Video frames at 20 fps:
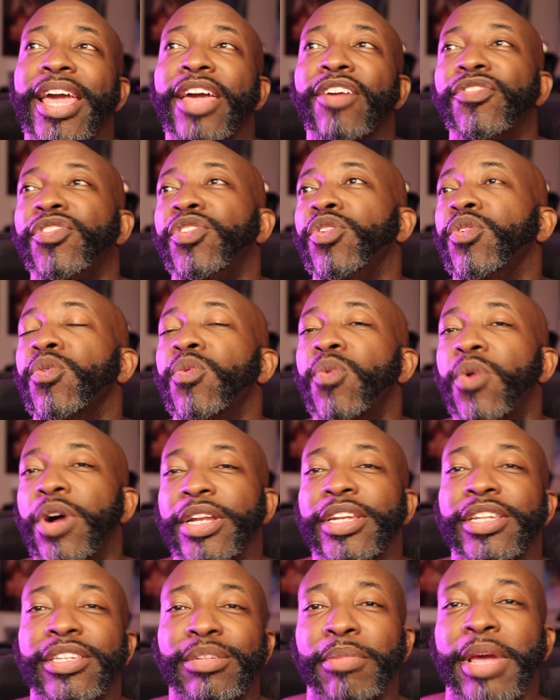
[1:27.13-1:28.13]
if you
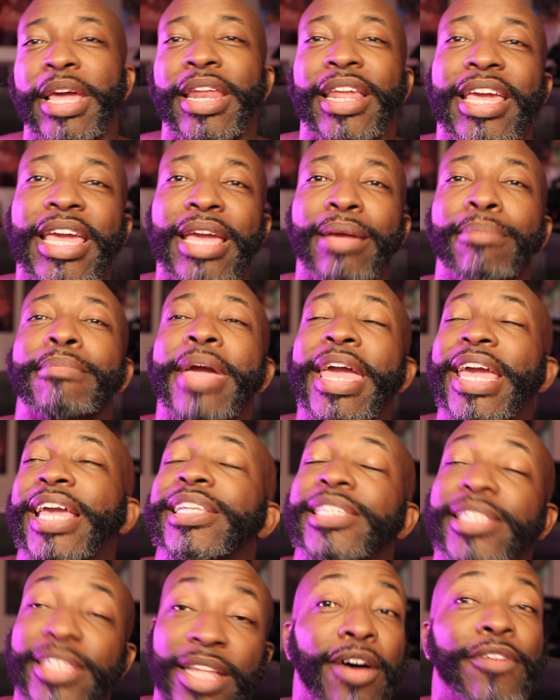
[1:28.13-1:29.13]
want this man to keep
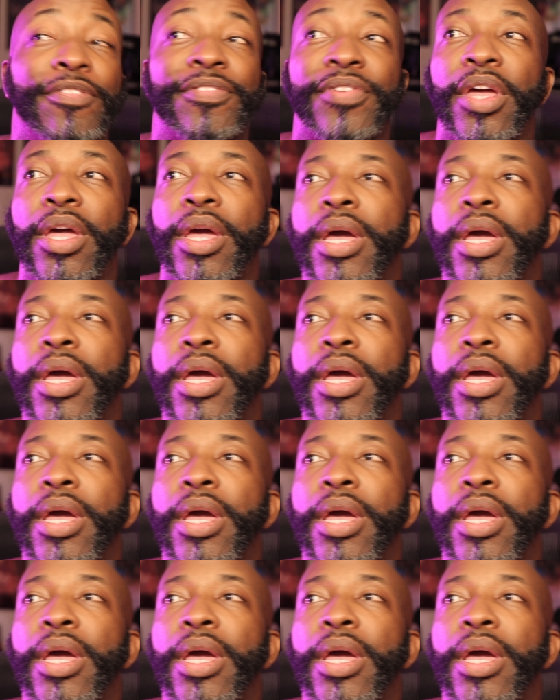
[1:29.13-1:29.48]
making stuff,